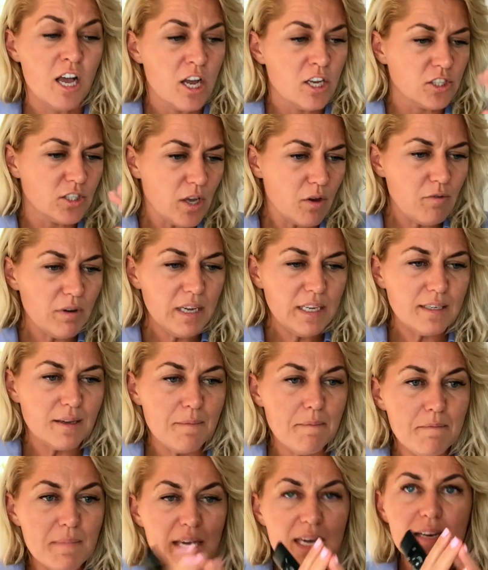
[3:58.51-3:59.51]
So it
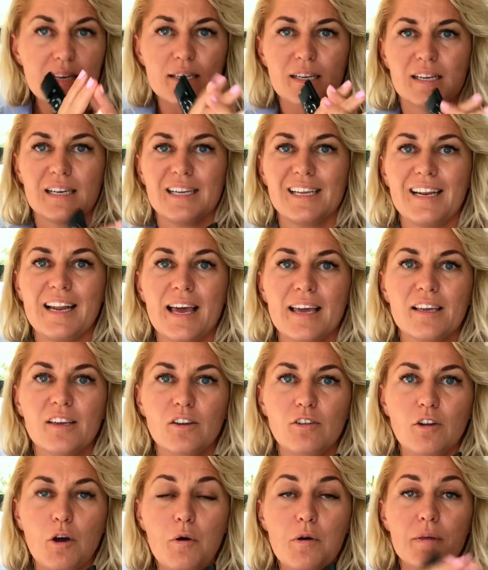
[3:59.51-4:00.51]
immediately,
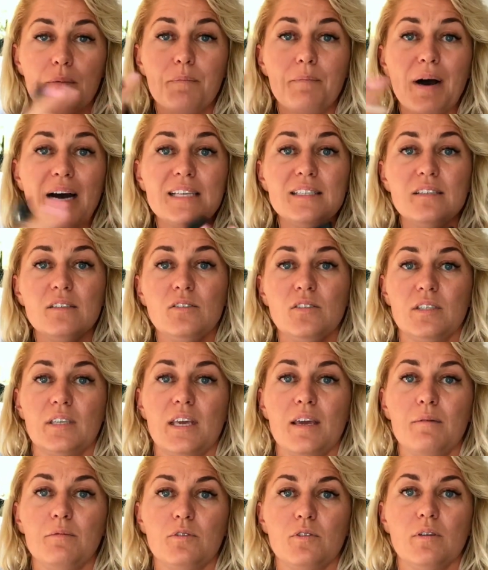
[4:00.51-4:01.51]
the puzzles
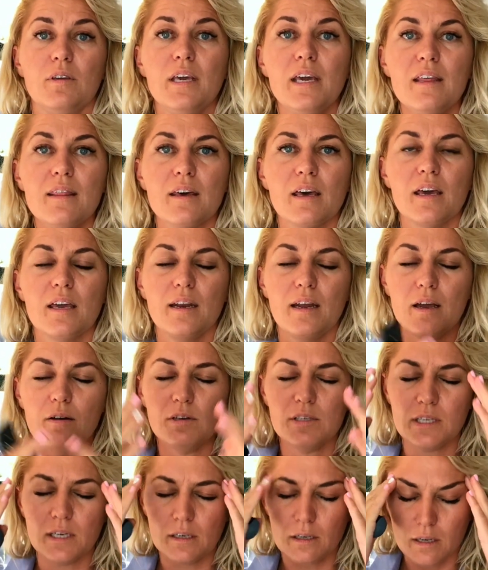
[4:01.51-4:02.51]
came together, and I
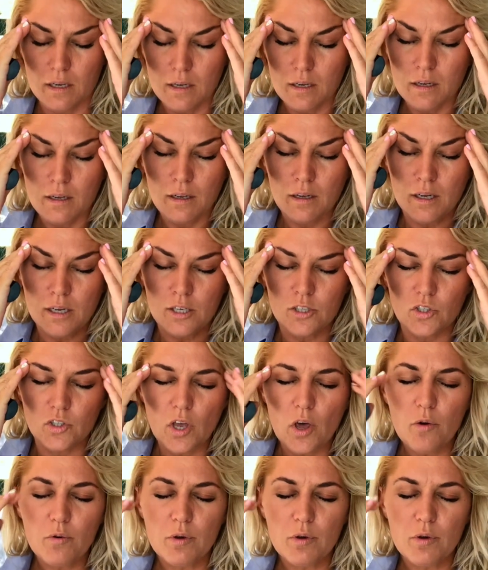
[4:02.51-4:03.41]
was like, oh, so